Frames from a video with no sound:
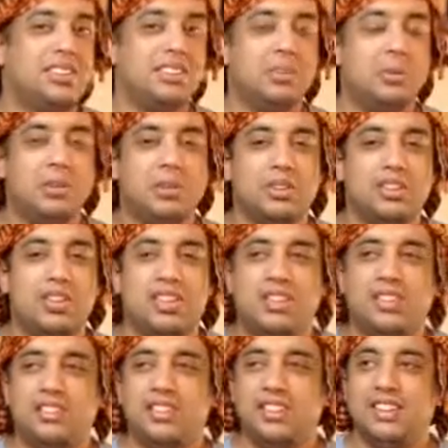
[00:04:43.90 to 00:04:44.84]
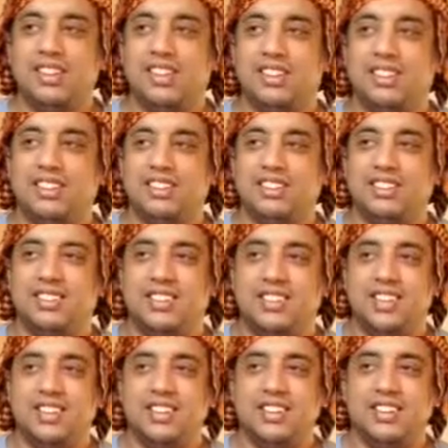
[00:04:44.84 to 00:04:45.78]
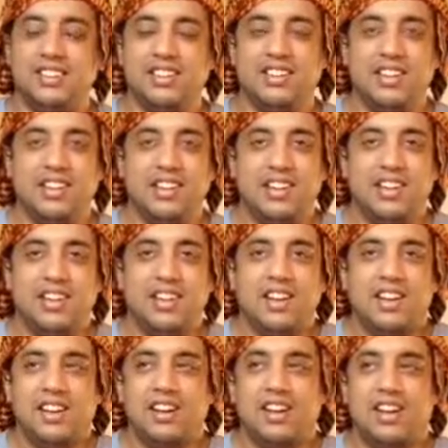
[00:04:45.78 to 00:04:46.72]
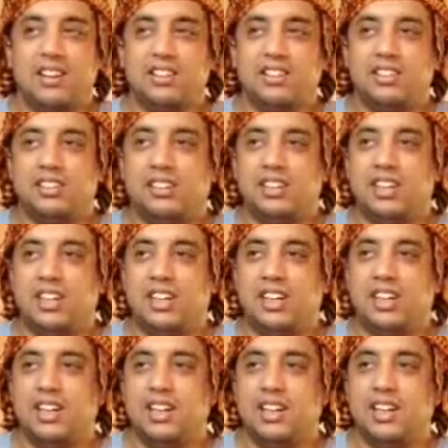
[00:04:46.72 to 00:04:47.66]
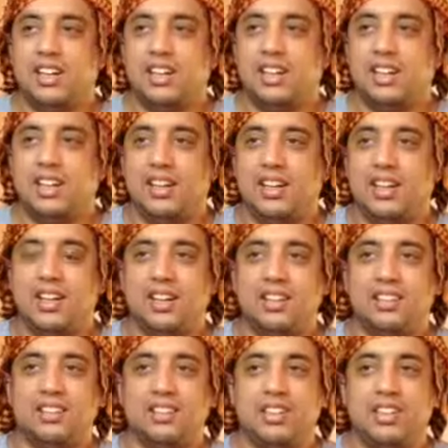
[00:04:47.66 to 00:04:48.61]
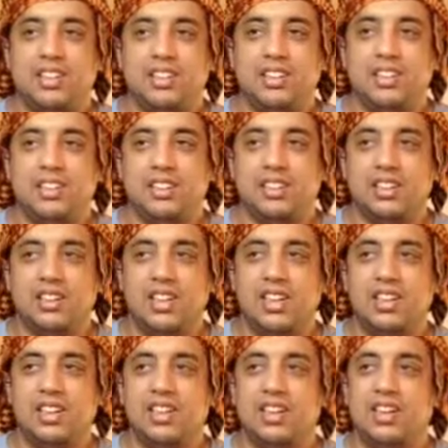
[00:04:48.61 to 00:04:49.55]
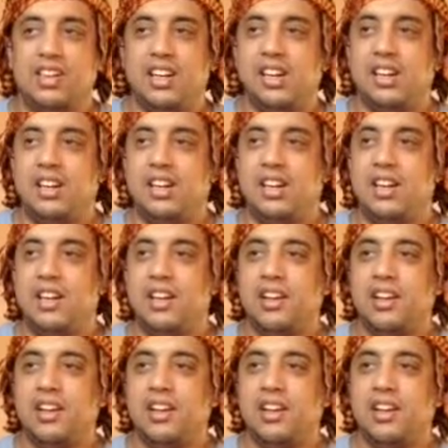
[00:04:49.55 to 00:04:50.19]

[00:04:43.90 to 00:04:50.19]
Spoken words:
You watched English yesterday, and how this illiterate Indian lady